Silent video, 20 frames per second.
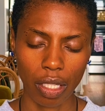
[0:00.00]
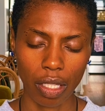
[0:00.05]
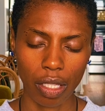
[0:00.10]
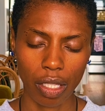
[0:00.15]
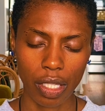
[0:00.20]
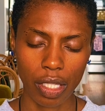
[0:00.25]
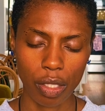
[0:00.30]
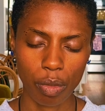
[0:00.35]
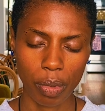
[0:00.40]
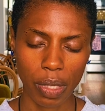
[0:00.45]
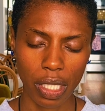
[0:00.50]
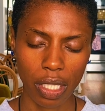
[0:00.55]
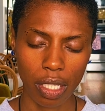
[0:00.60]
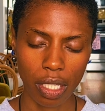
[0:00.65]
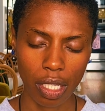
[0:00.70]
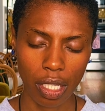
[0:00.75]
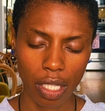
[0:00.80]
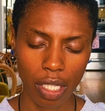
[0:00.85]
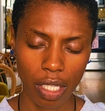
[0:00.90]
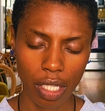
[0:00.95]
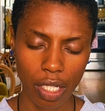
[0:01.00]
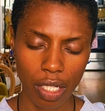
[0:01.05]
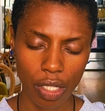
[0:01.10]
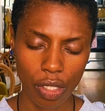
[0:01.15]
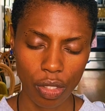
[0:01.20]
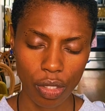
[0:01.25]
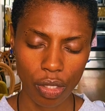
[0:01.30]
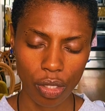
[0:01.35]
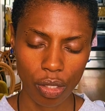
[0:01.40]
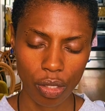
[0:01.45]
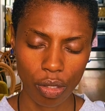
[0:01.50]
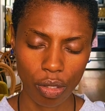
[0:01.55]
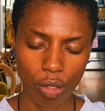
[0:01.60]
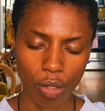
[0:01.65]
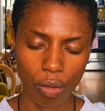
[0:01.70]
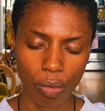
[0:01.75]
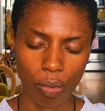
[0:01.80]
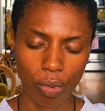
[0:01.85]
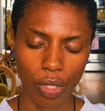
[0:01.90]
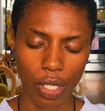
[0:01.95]
Let's begin
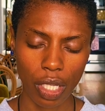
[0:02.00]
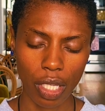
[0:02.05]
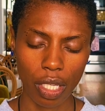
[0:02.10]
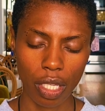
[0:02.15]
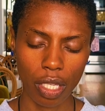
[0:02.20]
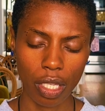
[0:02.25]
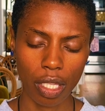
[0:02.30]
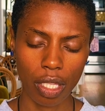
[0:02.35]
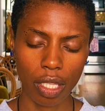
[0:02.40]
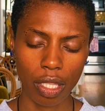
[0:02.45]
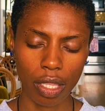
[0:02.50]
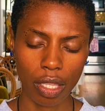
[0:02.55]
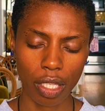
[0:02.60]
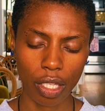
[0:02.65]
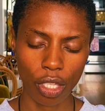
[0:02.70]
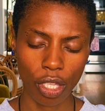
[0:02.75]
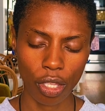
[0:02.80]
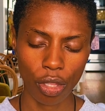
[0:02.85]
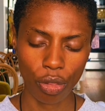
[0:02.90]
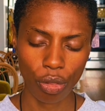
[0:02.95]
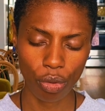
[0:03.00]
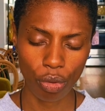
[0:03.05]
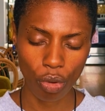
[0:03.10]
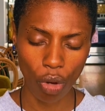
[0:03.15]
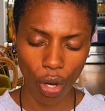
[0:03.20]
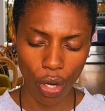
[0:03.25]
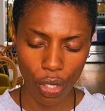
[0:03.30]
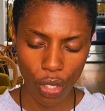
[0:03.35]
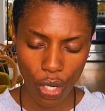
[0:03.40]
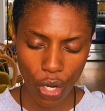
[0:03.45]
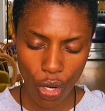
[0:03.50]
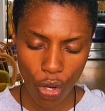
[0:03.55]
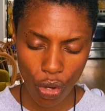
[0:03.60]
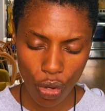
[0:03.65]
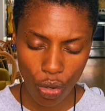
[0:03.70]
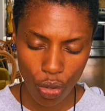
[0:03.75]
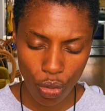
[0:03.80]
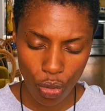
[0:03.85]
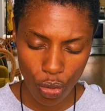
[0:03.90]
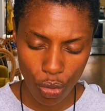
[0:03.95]
to breathe in through our
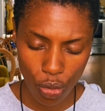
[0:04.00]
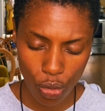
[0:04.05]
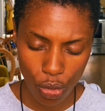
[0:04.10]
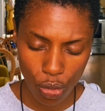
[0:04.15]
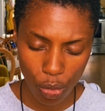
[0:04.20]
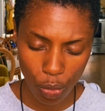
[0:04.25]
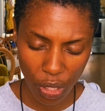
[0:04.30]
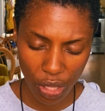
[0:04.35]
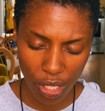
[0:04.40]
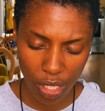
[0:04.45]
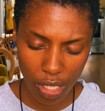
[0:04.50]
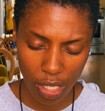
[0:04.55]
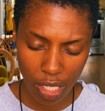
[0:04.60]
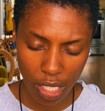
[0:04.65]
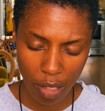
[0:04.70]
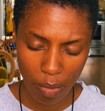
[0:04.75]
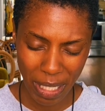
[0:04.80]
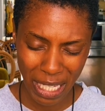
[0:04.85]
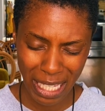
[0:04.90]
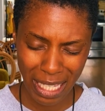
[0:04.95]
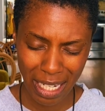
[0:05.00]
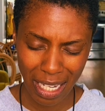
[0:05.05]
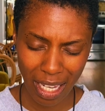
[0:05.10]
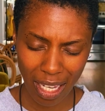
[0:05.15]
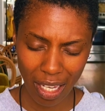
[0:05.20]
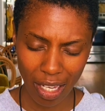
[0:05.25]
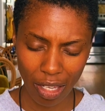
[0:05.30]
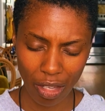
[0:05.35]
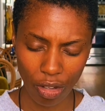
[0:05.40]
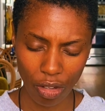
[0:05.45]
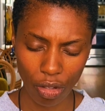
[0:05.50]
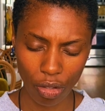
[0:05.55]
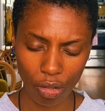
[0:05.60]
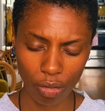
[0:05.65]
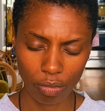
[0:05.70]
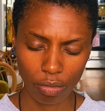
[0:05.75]
nose with a deep inhale.